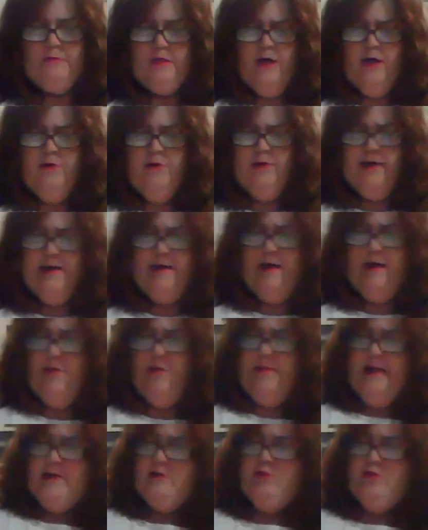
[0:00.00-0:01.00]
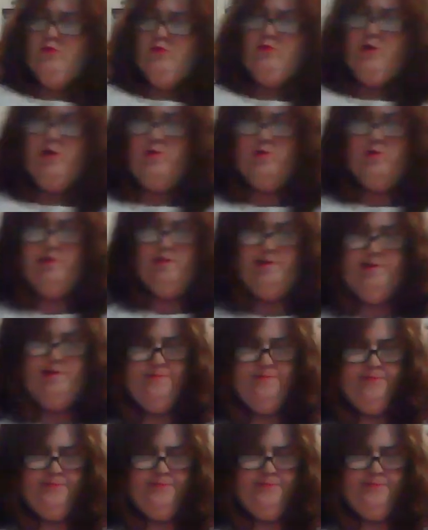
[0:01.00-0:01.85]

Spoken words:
Okay, now back to the rolls.